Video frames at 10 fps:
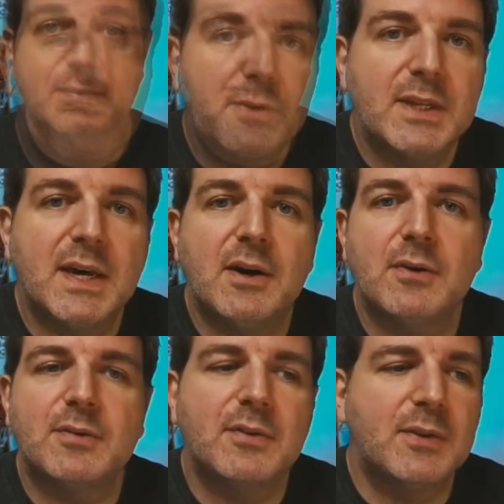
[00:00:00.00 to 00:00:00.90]
Krita
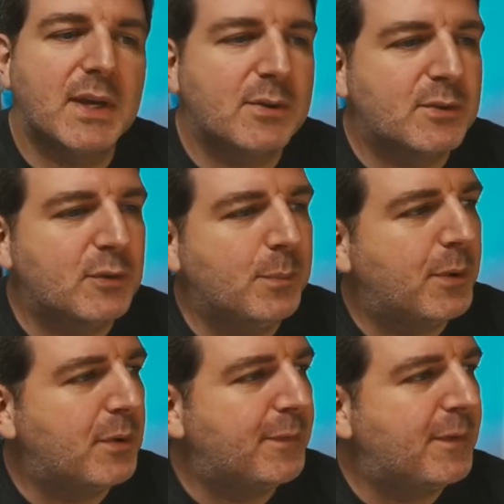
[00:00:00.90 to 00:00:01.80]
also now
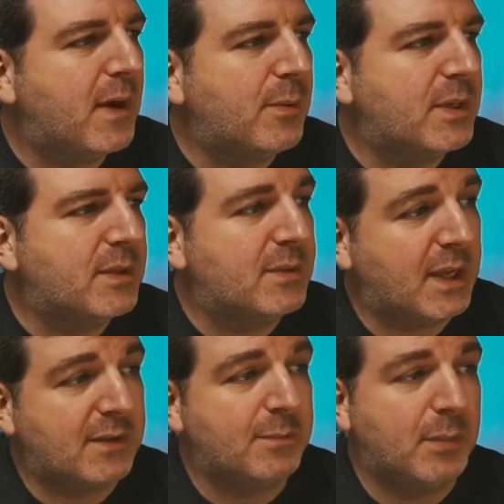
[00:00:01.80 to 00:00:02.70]
supports flowered
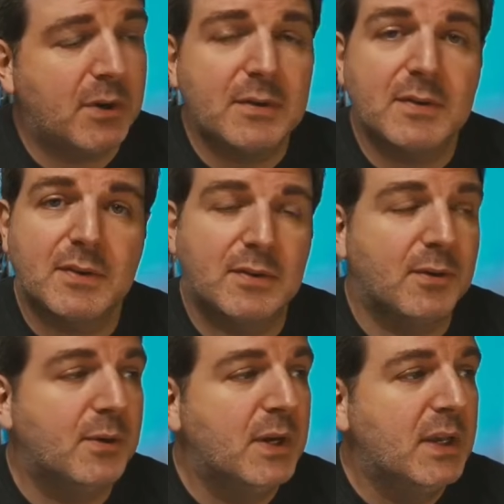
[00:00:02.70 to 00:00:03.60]
text box,
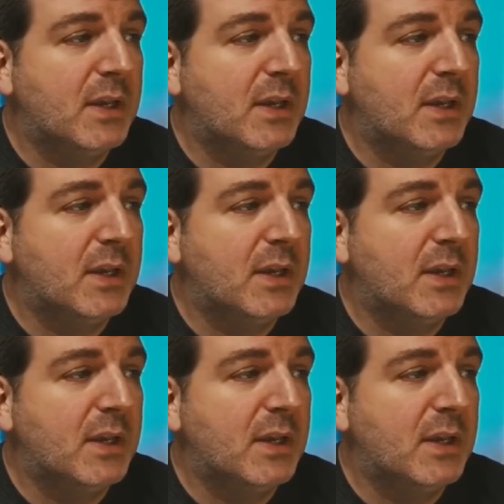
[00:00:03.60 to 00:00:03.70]
so